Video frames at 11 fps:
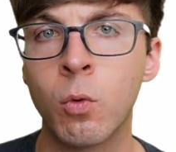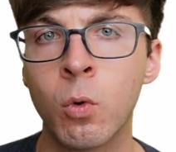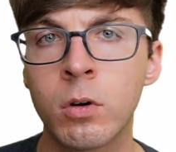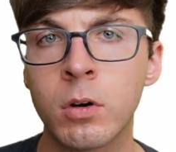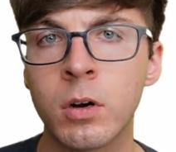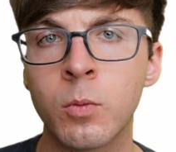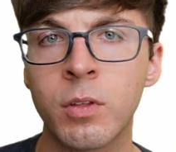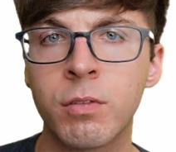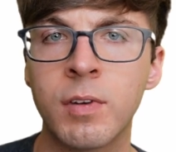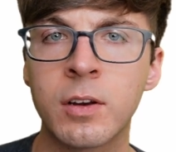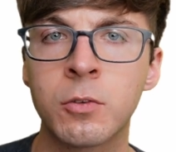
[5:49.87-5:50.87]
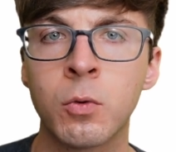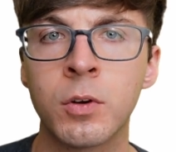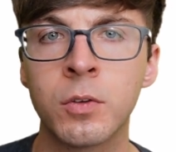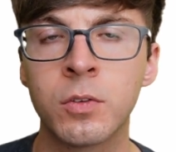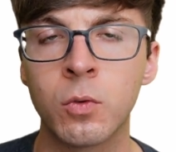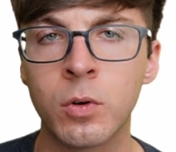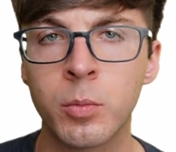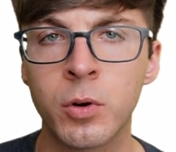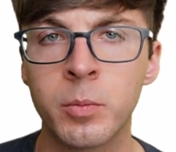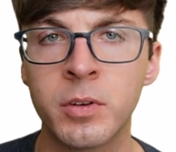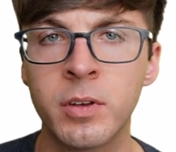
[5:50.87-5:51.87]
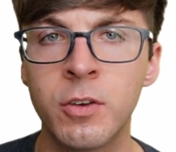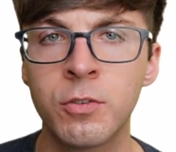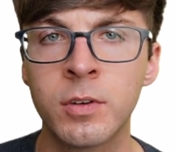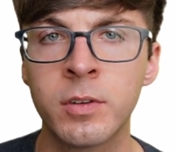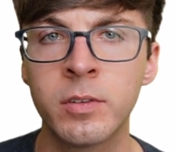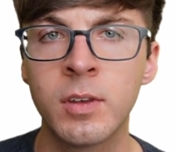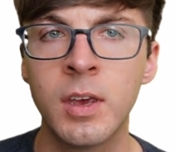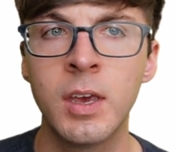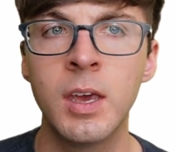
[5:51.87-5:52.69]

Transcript: order with factorials or permutations,